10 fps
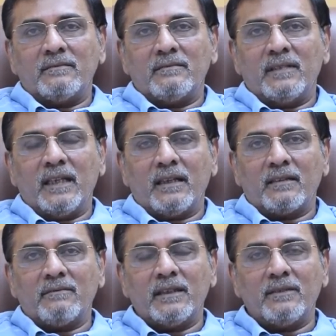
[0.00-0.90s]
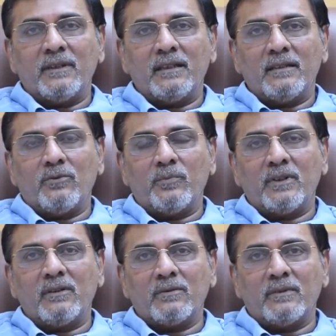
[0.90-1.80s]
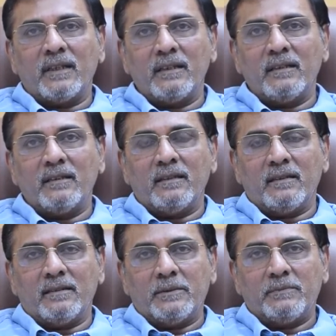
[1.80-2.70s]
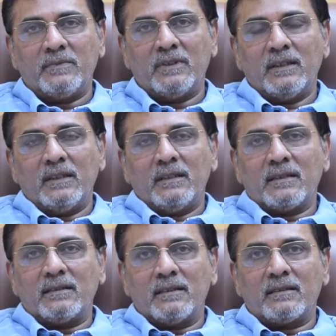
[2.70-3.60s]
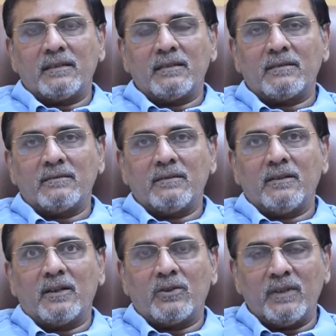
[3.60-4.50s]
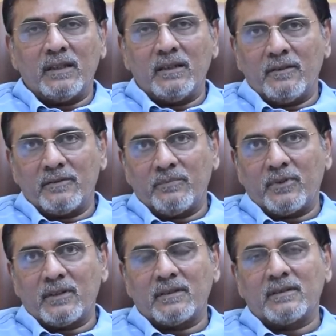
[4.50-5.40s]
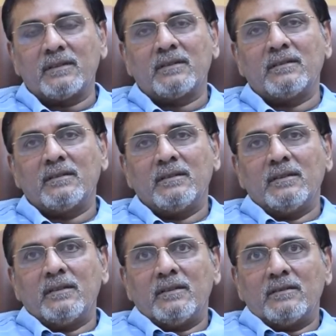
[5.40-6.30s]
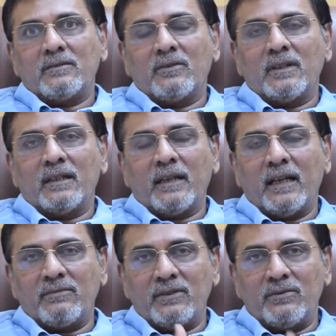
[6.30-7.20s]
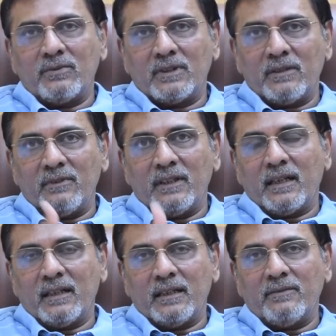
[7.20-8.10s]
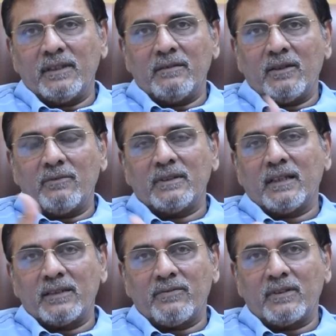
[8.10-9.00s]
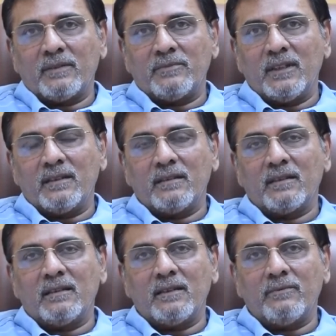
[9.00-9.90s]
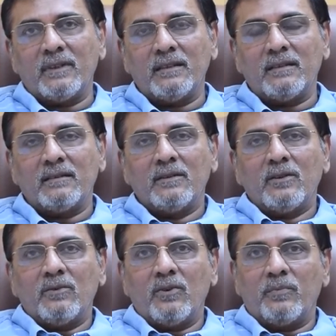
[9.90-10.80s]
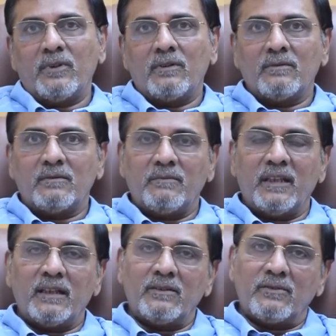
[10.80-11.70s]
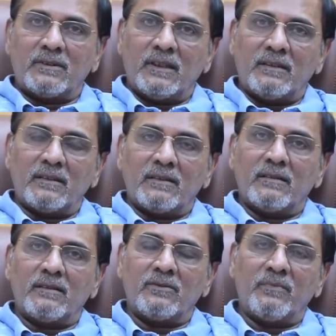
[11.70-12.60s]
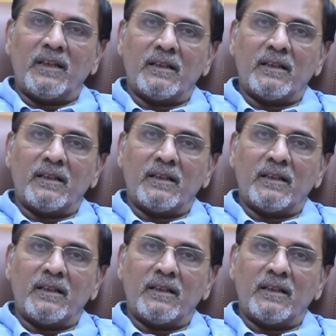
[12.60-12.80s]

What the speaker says: they are very open to any suggestions or tweaking of the processes, so that as we use them we always ask for some changes, and they are very open to making those changes to make